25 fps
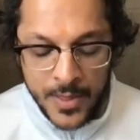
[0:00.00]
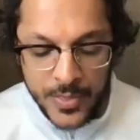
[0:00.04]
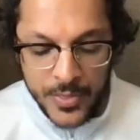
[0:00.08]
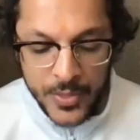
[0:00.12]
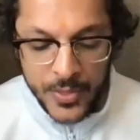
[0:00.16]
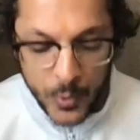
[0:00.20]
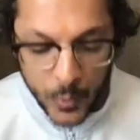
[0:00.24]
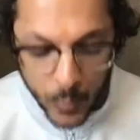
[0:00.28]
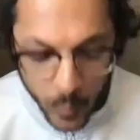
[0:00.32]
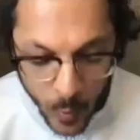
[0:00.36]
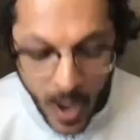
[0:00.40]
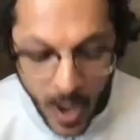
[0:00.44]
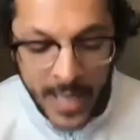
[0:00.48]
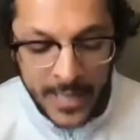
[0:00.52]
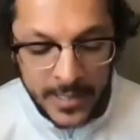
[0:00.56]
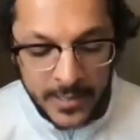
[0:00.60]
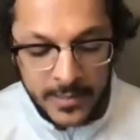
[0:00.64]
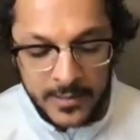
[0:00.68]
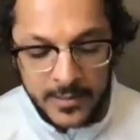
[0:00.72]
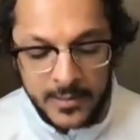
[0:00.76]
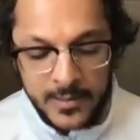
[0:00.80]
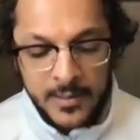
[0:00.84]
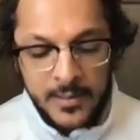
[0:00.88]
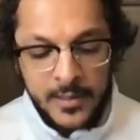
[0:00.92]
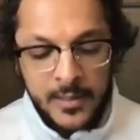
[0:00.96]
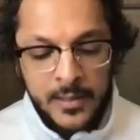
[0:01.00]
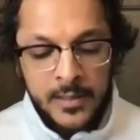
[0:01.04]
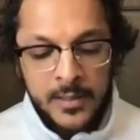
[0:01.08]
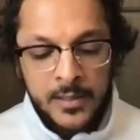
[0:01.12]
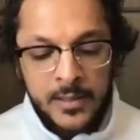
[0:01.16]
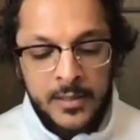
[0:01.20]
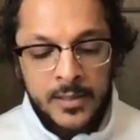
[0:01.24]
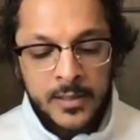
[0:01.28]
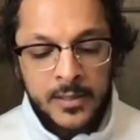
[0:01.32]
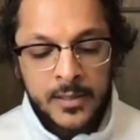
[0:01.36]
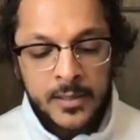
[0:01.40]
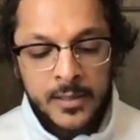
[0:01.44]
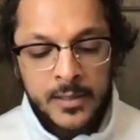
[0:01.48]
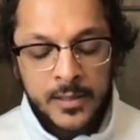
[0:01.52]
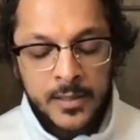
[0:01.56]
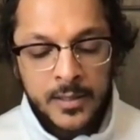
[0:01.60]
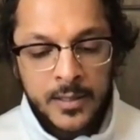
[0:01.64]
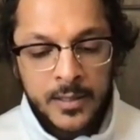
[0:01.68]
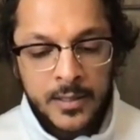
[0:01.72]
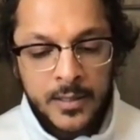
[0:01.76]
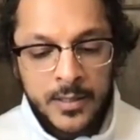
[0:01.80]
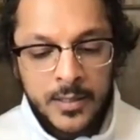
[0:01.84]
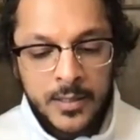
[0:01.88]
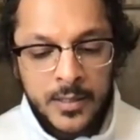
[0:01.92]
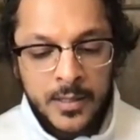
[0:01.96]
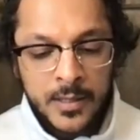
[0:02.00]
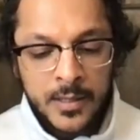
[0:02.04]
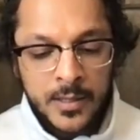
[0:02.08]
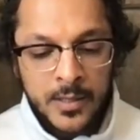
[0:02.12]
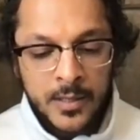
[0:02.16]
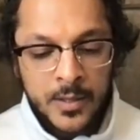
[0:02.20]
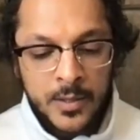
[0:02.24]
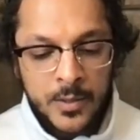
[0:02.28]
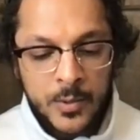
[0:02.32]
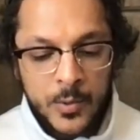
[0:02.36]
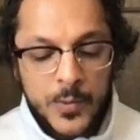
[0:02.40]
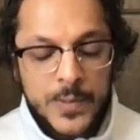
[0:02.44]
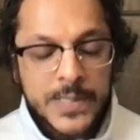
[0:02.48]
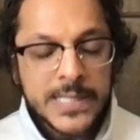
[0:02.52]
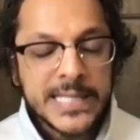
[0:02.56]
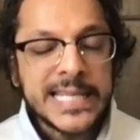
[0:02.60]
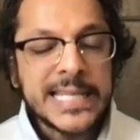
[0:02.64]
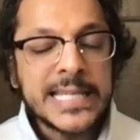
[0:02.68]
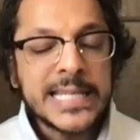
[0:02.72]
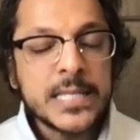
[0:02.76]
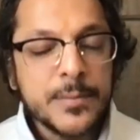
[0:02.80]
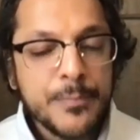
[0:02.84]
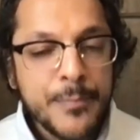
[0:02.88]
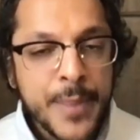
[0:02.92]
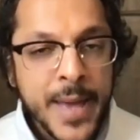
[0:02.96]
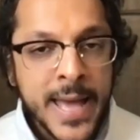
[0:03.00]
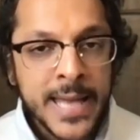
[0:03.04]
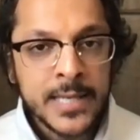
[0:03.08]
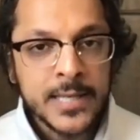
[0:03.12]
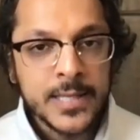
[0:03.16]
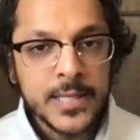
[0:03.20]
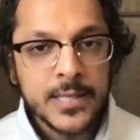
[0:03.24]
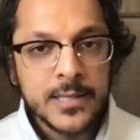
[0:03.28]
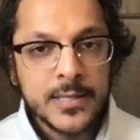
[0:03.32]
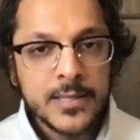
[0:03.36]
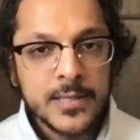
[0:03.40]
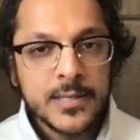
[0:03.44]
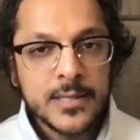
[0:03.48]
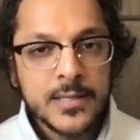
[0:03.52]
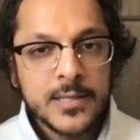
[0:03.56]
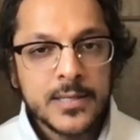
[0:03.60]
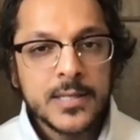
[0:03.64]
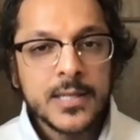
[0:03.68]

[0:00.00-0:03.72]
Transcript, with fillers: the one who is independent